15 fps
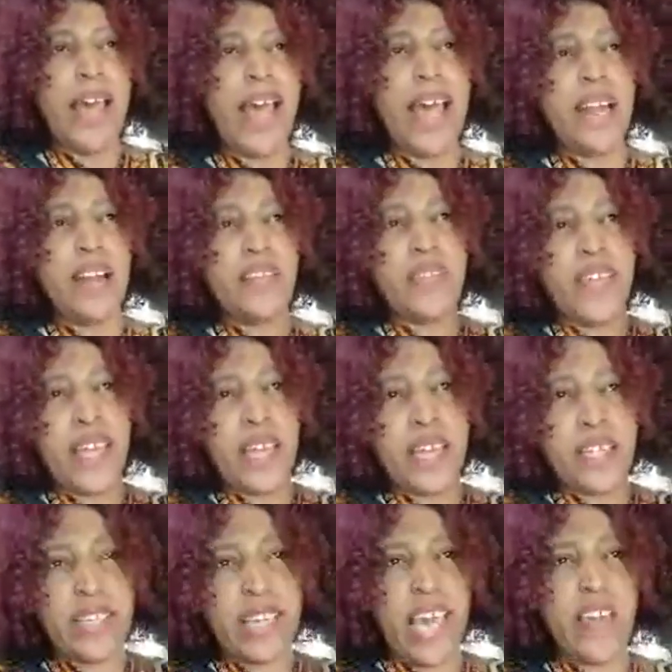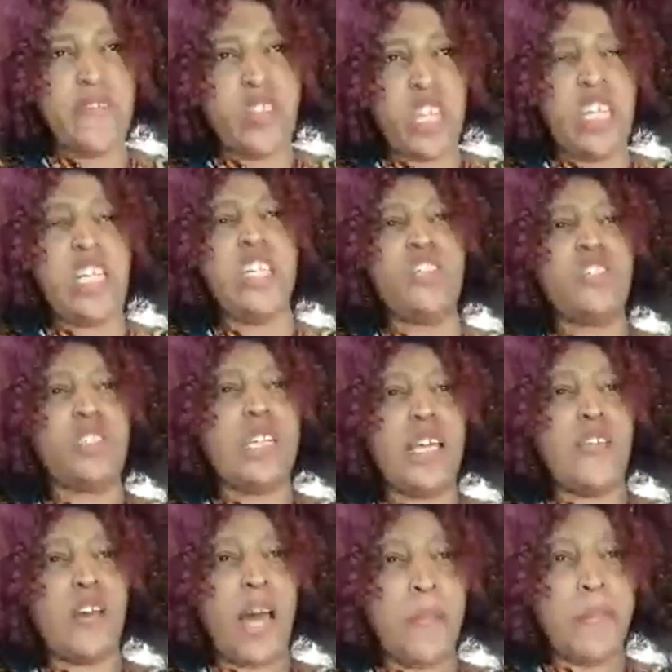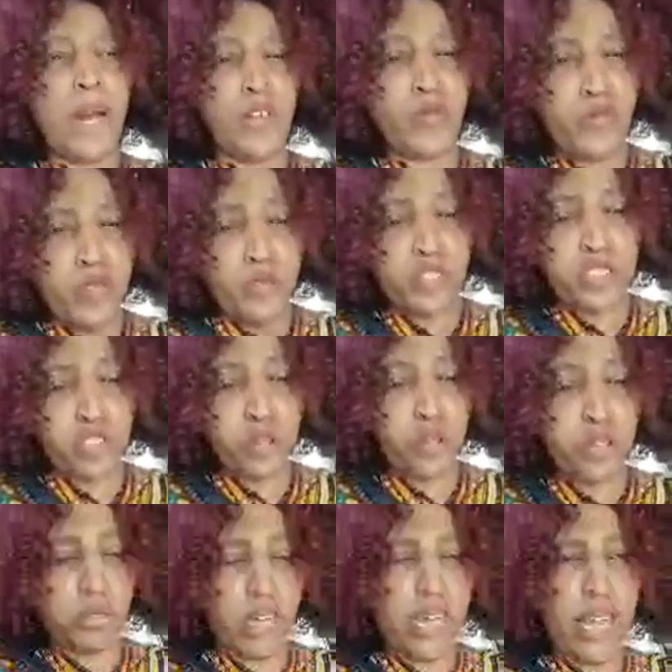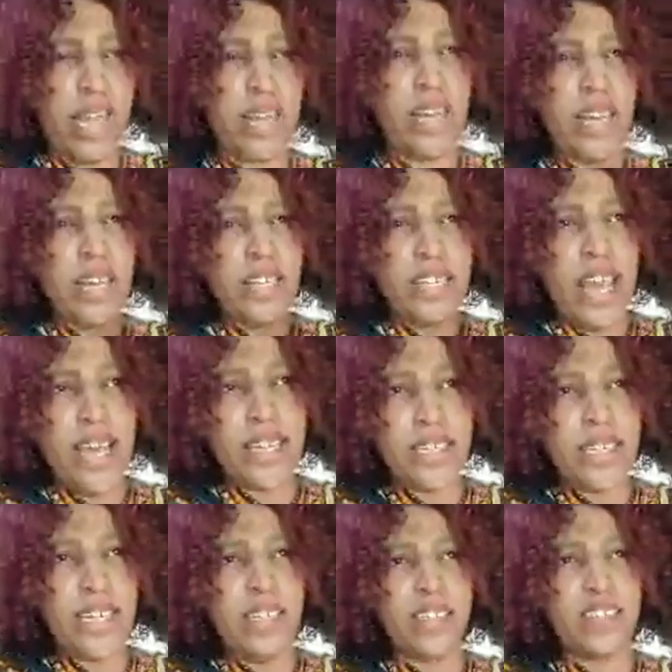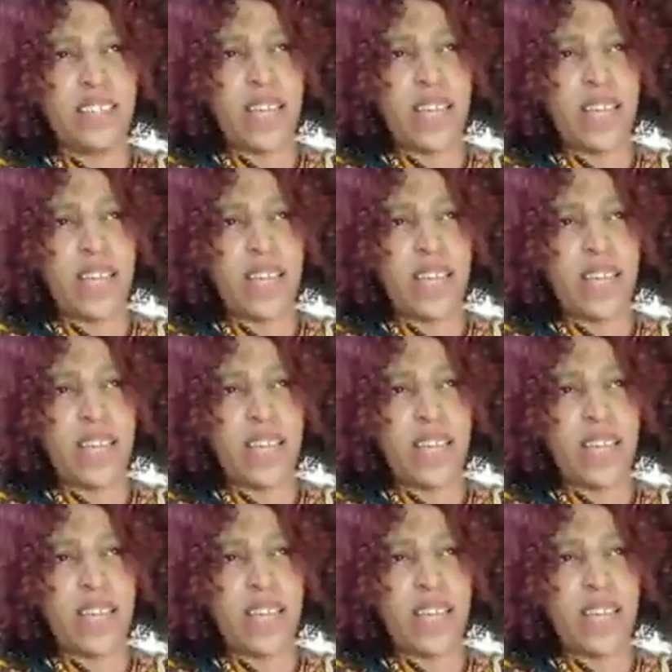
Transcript: and they gave each about 50 children, young girls,